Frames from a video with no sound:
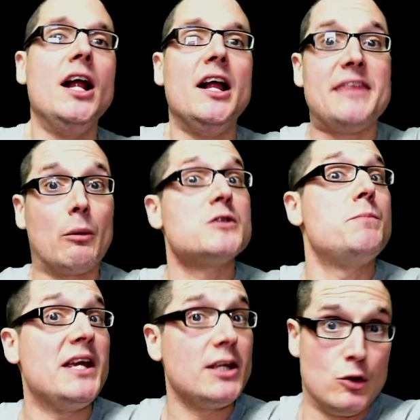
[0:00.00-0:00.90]
that was
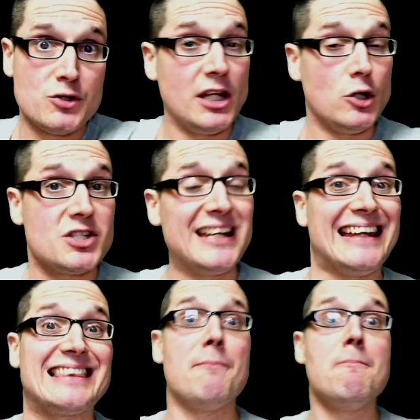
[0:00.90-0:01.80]
being used that used to
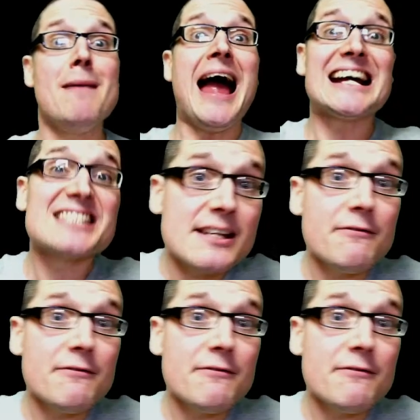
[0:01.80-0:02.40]
get the massive